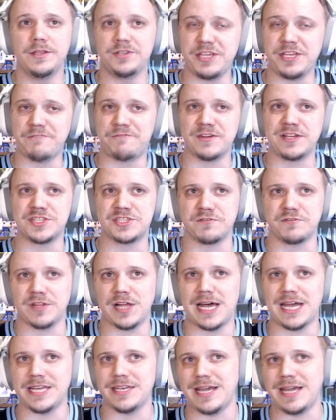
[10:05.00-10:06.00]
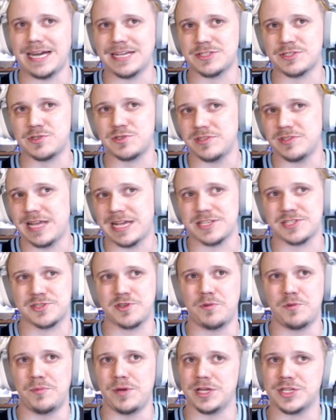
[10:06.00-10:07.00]
Defensive line, not not
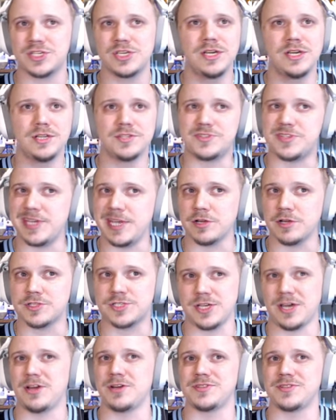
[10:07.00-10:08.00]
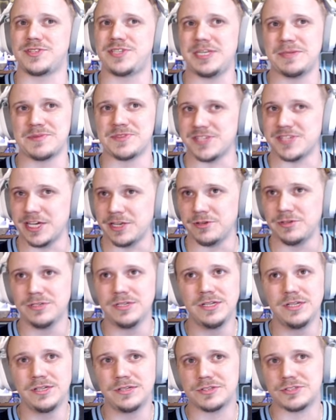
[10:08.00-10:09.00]
so much. Teair Tart and Tim Settle.
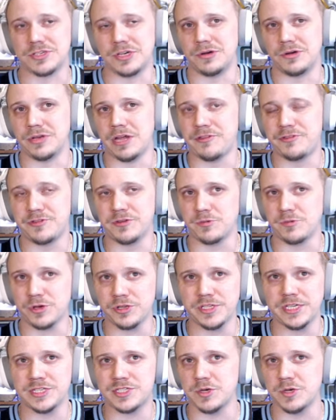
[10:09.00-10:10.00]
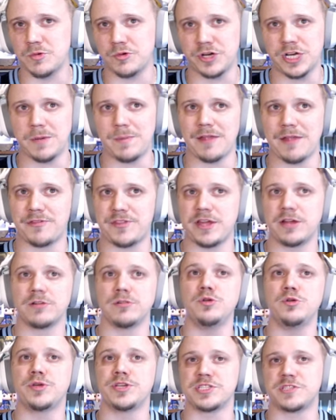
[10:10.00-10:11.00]
So nothing really to worry about there.
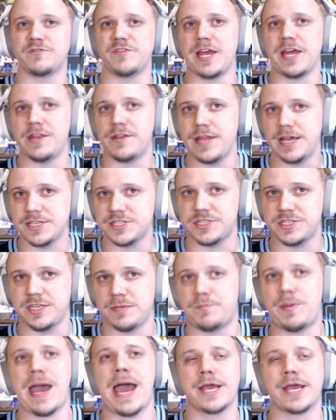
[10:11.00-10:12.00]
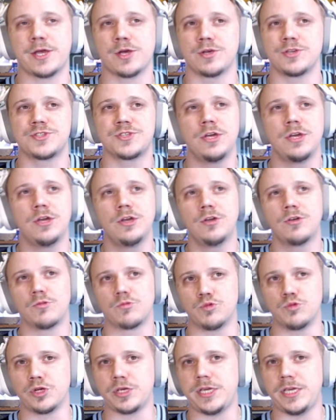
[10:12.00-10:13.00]
Lucas Van Ness, the Packers
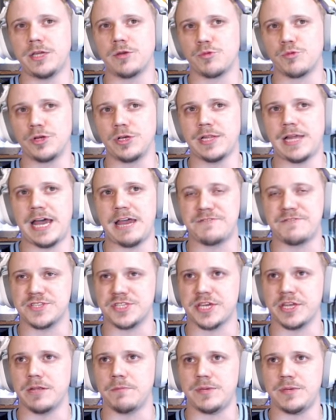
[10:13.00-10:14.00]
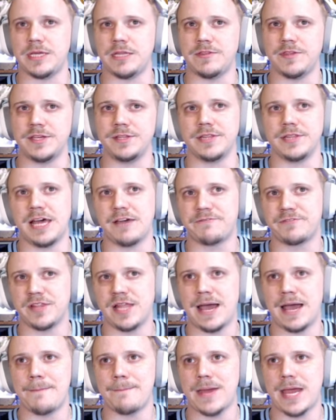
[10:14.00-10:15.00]
rookie in real life, is going to be the left
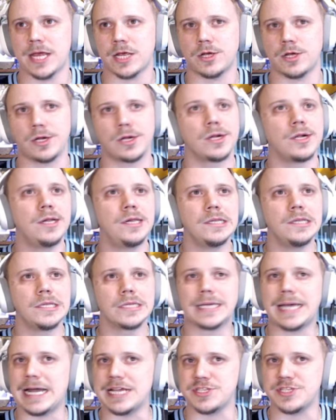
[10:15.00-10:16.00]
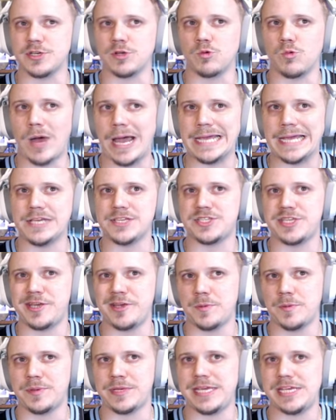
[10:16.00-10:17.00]
linebacker. Kyzir White is
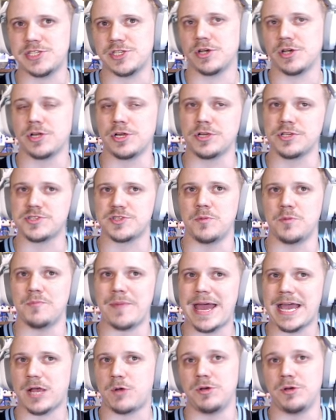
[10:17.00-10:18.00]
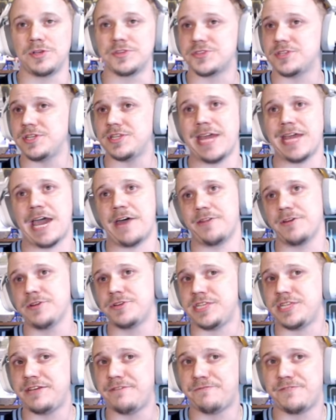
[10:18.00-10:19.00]
here, but he's hurt. So Mack Wilson, yeah, their
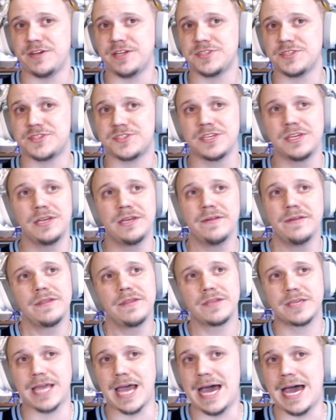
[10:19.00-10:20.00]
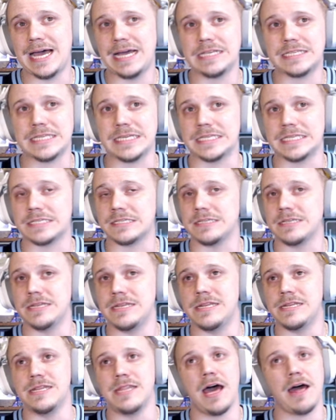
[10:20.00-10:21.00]
defense guys, is
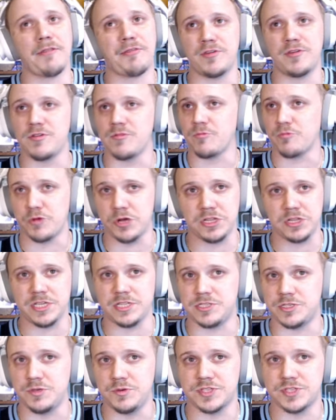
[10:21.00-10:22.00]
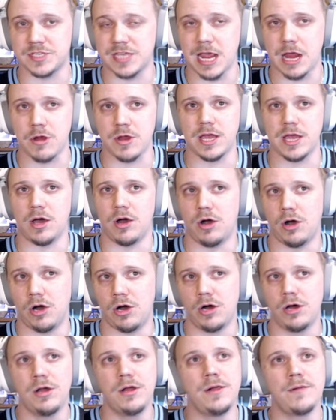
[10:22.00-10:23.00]
nothing really too scary at
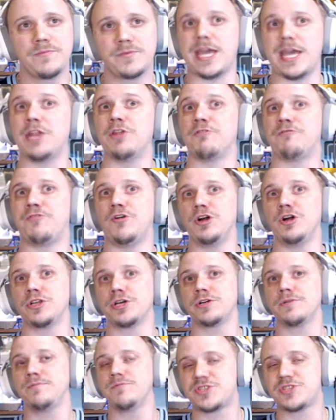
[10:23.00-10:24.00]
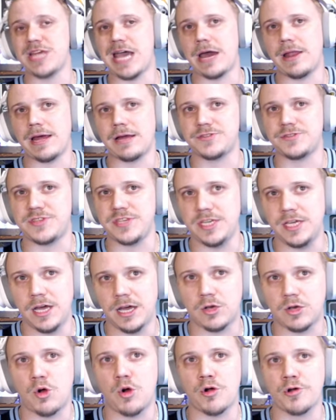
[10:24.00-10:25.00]
all. Kendall Fuller, shout out the
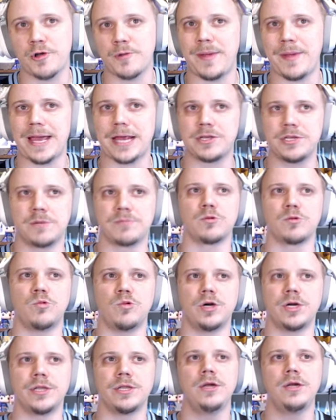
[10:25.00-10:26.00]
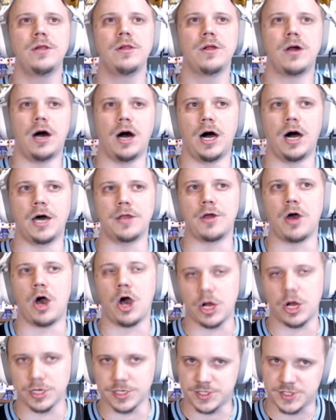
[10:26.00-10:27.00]
uh, cornerback number one on
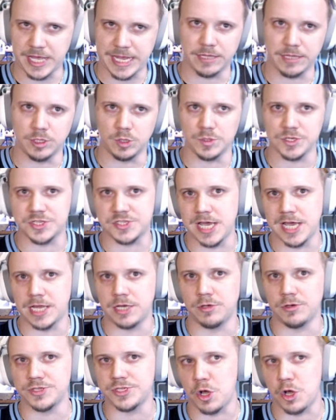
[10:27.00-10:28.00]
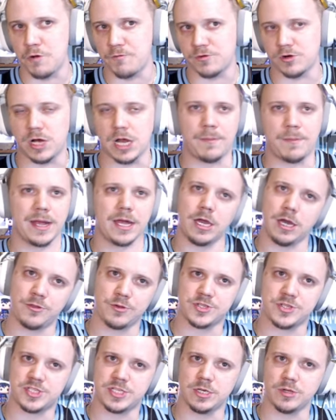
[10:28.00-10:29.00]
our St. Louis Sentinels over on my
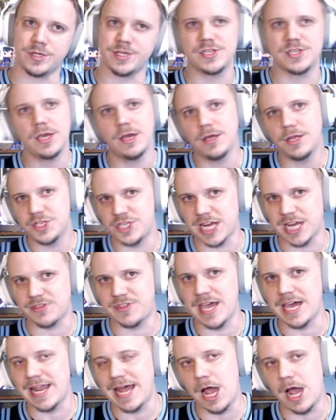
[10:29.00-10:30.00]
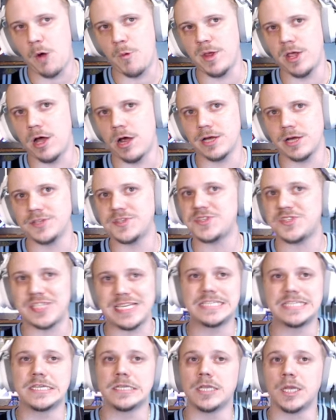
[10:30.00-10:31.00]
other series. Check that out. We are in
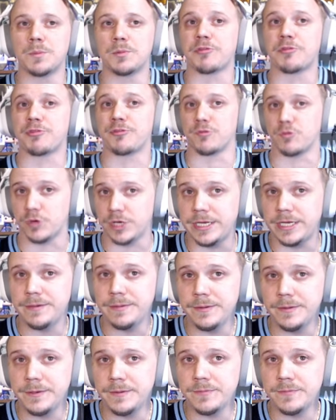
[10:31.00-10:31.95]
season number three